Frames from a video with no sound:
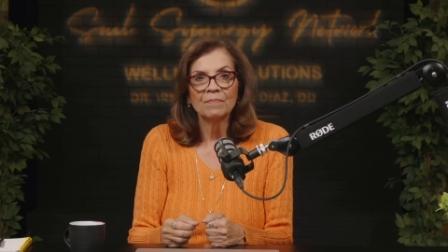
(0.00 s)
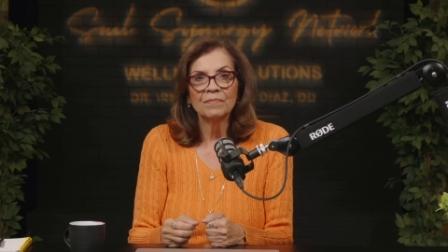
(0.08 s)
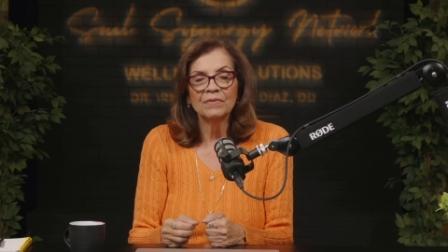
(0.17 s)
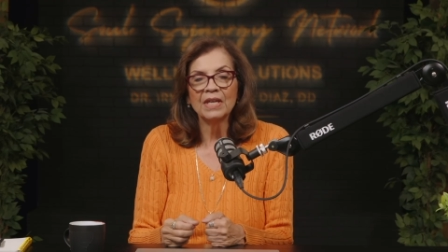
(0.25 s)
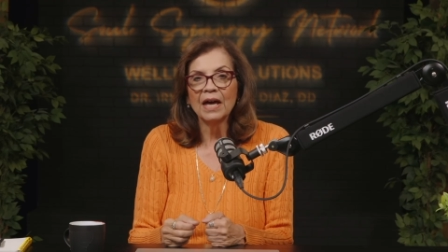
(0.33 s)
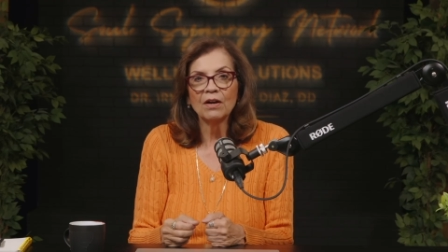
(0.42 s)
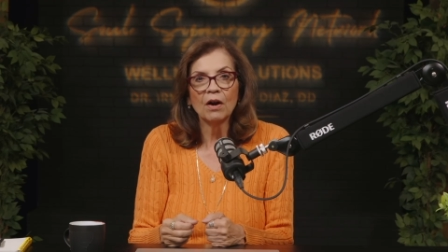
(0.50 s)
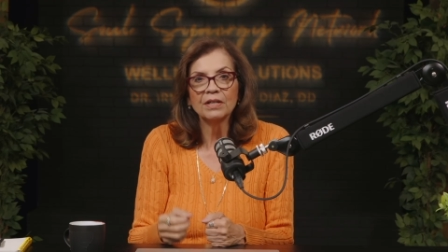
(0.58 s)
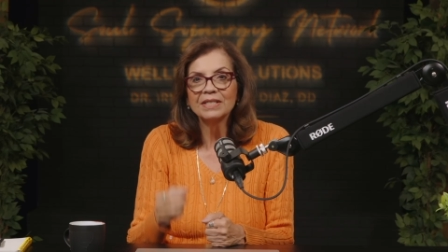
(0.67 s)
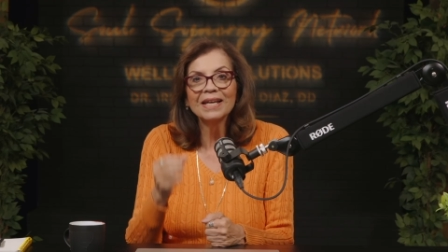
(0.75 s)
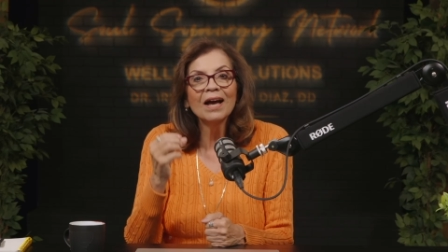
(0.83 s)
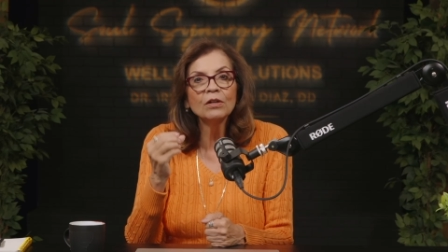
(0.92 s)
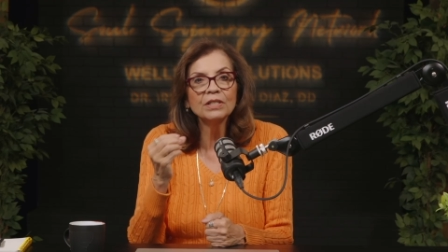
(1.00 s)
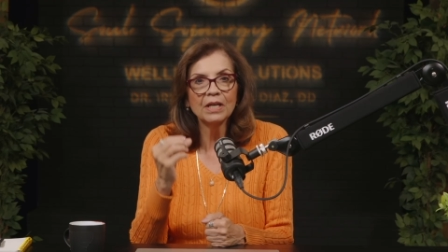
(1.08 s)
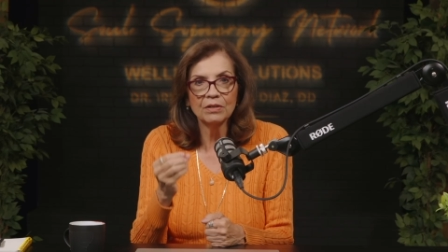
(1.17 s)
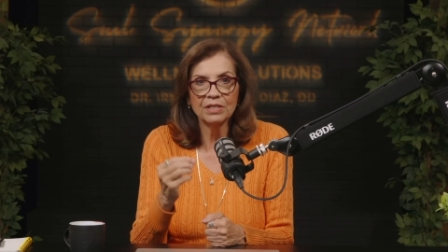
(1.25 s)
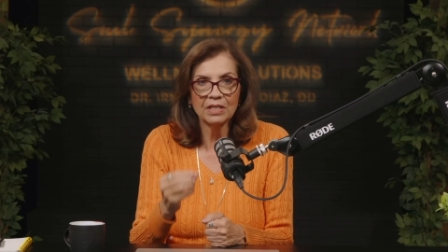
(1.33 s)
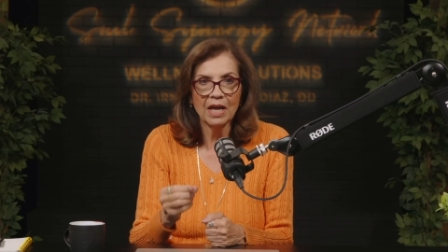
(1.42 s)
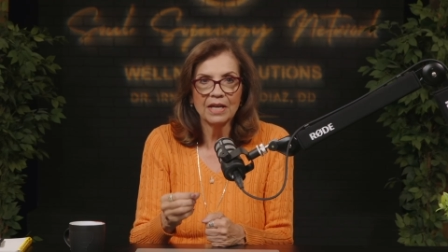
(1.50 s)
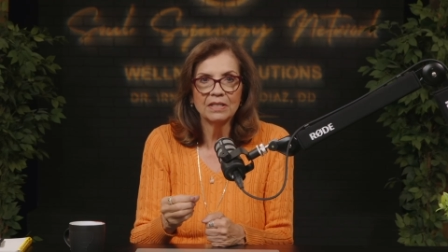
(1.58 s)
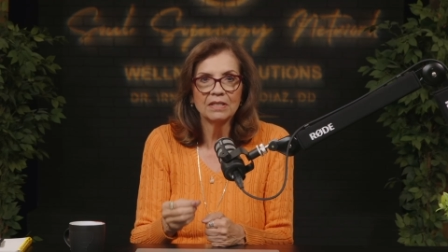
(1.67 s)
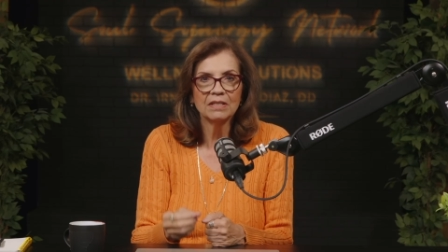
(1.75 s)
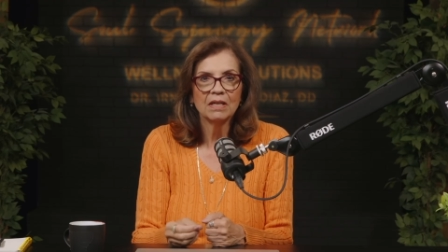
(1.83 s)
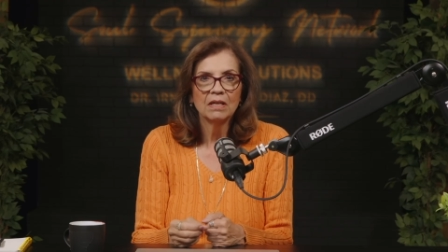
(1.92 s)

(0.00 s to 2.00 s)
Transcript: that are telltale signs.